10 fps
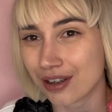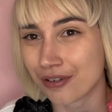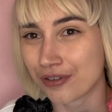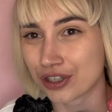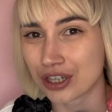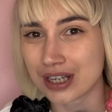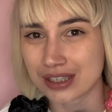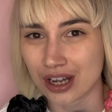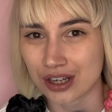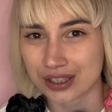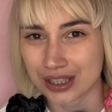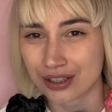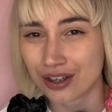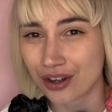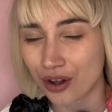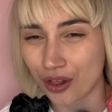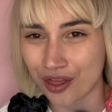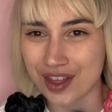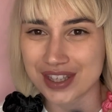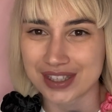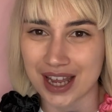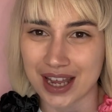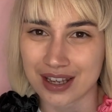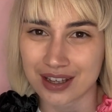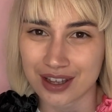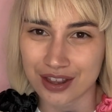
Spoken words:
officially started on this day,